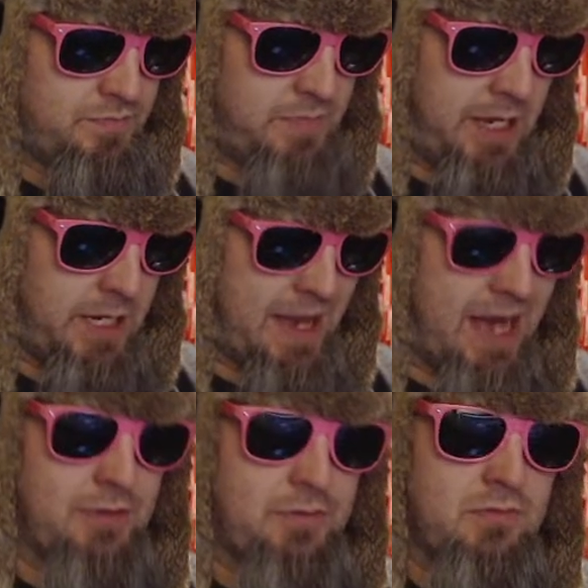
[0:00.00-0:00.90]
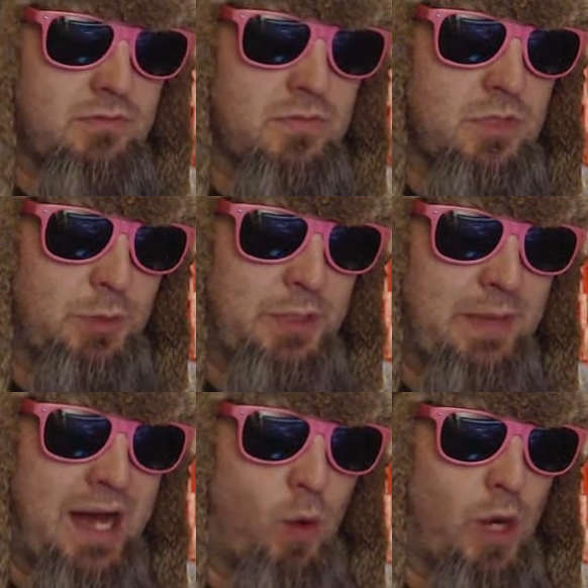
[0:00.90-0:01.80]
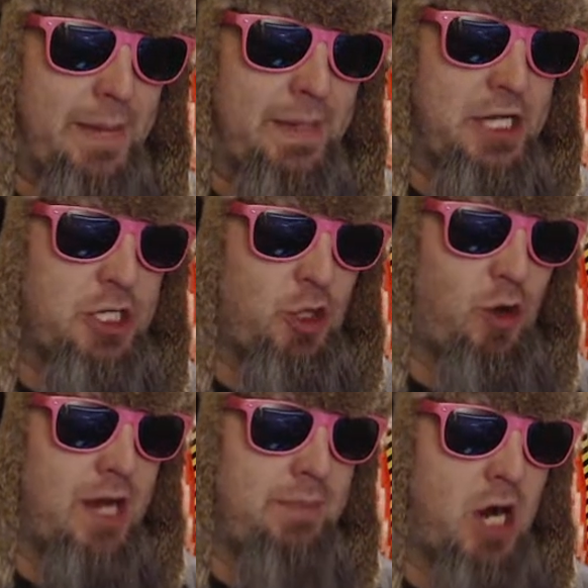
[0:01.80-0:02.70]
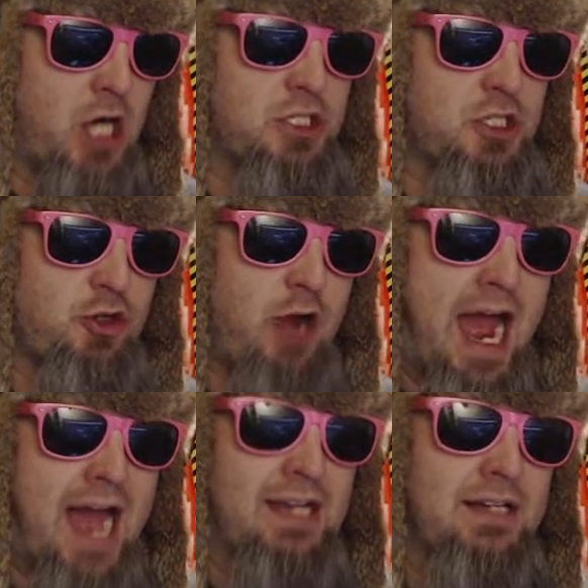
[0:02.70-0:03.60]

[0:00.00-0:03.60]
Thinking about a little bit about what I'm going to do on Bart's track.